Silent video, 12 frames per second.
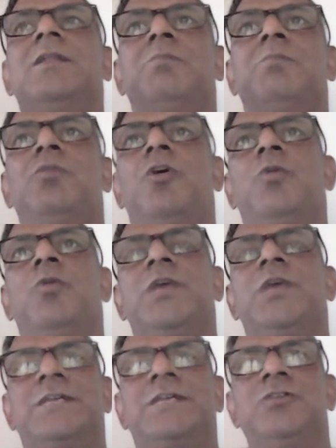the more we
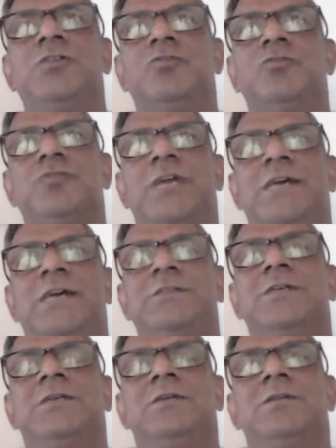get tuned to that,
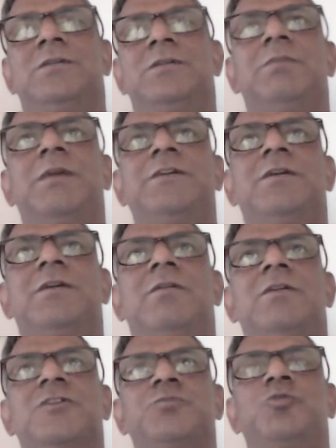the better
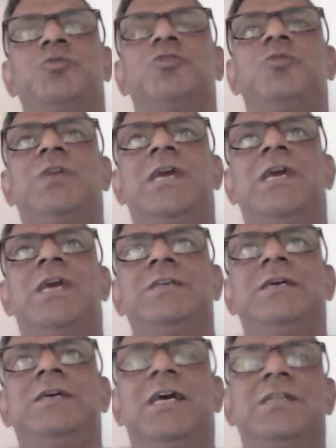exposure we get,
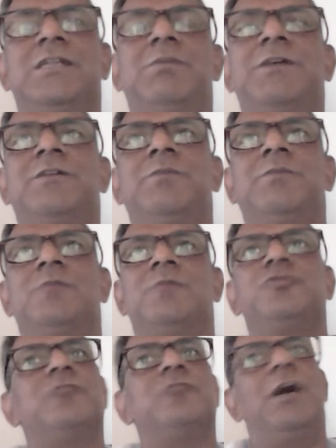and the better
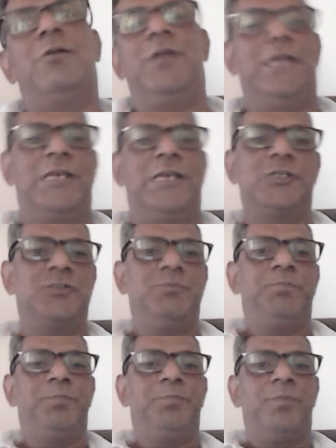becomes our English.
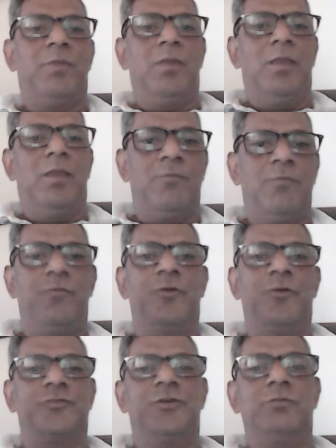
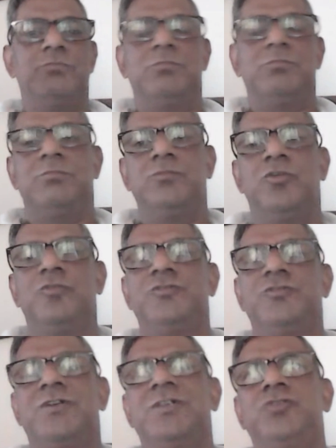Fourth, don't
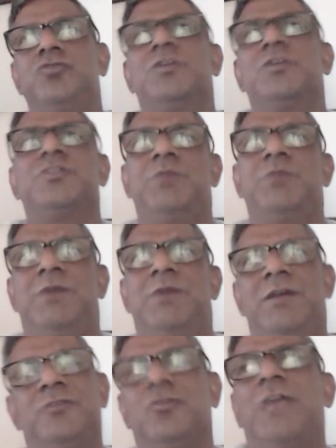study too much of grammar.
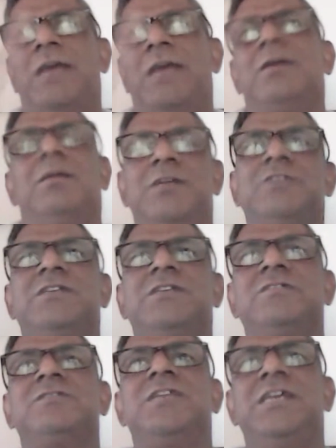It's okay. Grammar is
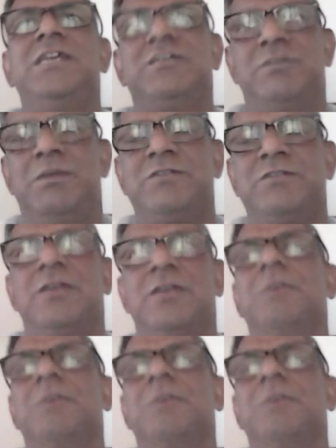necessary. It's a basic